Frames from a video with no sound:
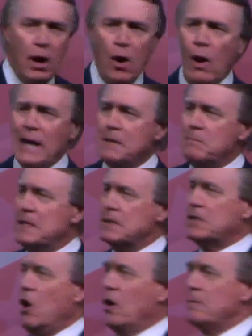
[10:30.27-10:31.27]
Oh, I didn't
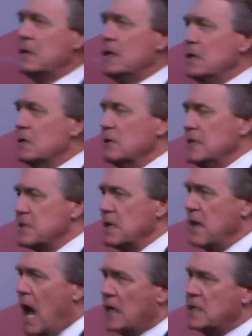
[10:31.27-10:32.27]
mean to call him illegal. He's
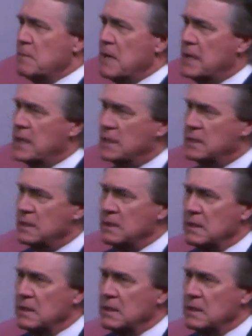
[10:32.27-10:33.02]
undocumented.